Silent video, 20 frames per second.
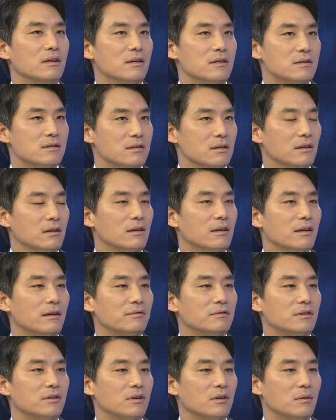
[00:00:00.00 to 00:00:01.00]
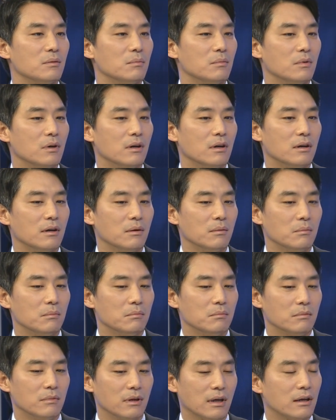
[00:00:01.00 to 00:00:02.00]
it still left a
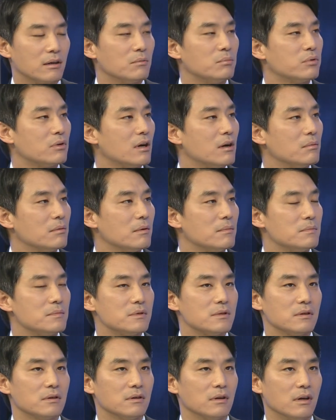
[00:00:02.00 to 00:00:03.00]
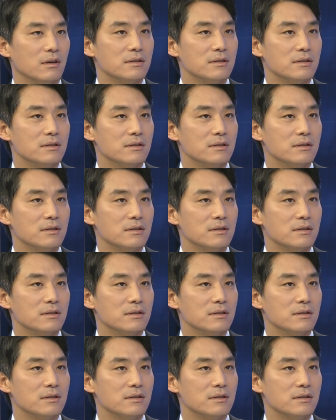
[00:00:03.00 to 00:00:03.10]
lot of problems